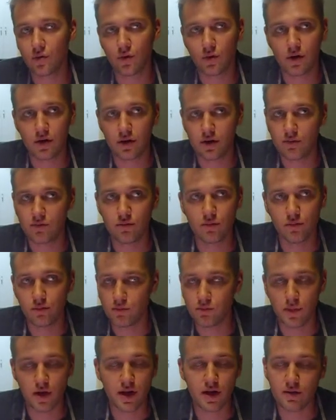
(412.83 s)
or
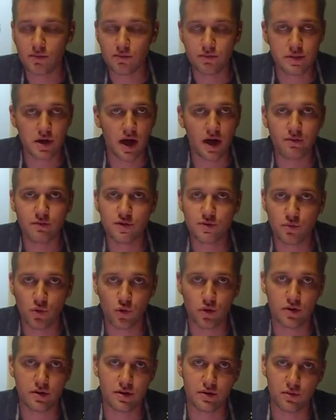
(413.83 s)
many times
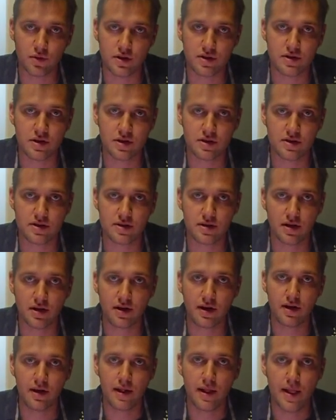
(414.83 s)
more than what is
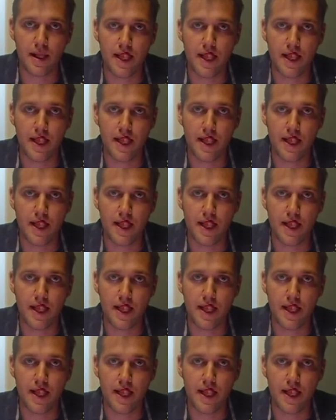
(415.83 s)
necessary.